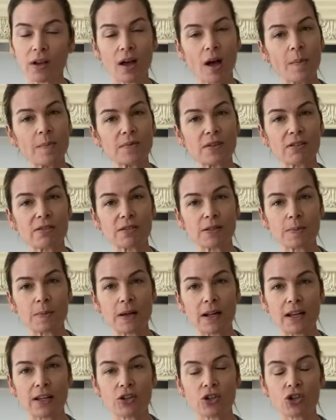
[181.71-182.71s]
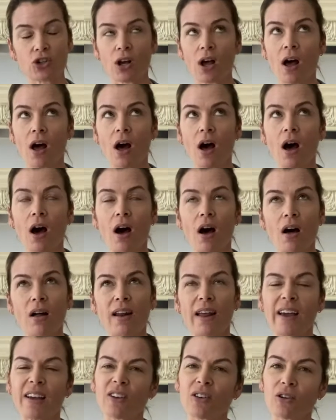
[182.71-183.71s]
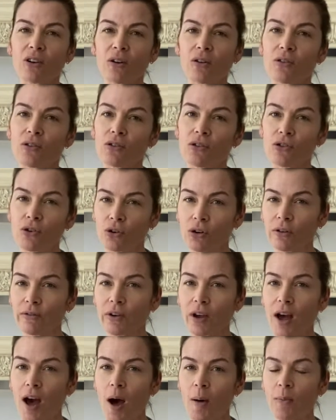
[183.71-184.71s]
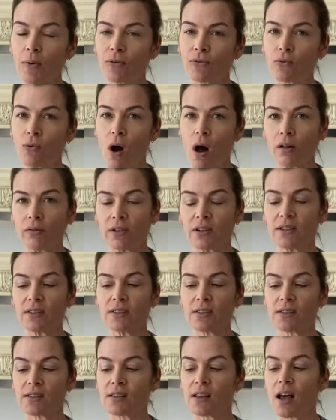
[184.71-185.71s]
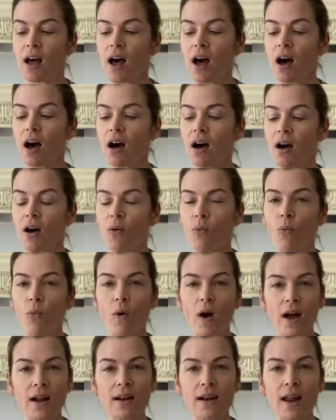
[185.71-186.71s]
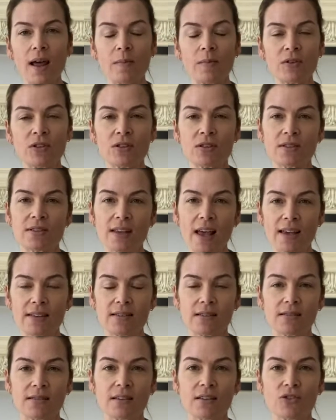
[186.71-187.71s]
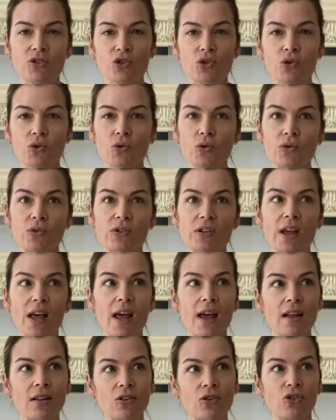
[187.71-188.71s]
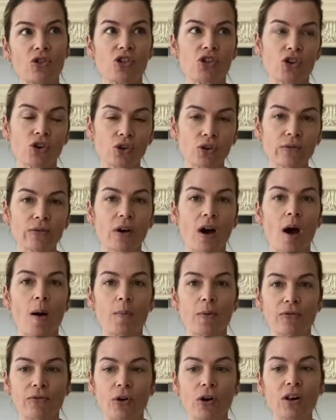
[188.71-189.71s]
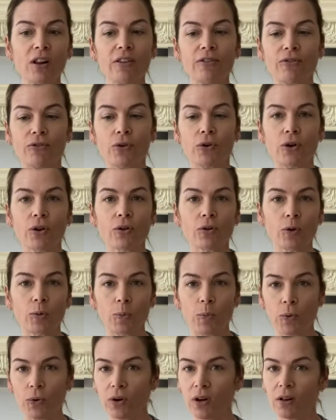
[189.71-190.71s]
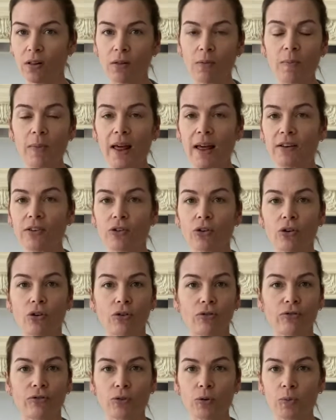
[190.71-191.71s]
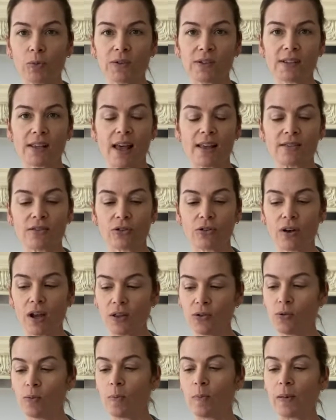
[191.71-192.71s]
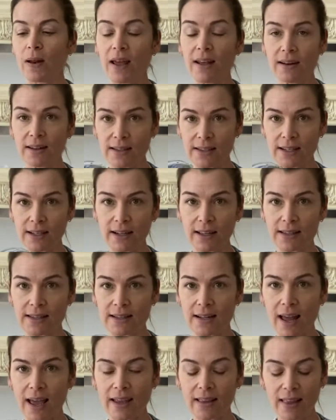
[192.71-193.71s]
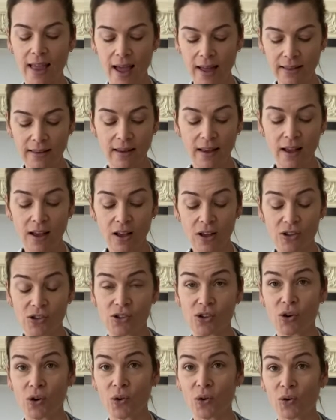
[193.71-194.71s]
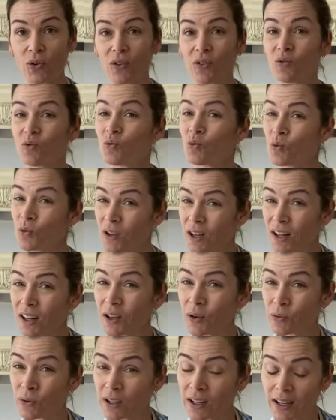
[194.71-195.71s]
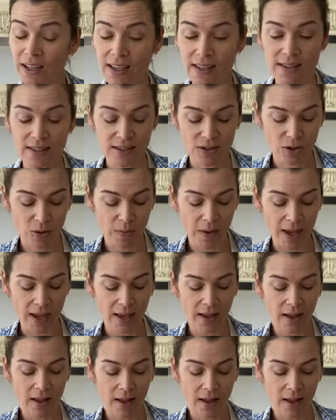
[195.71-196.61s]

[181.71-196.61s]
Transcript: cups of spinach, uh, like a third of a cup of walnuts, um, one lemon zest and juice, and a third of a cup of olive oil. You put it in the blender or food processor and you blend it it's like that. So really, really easy to make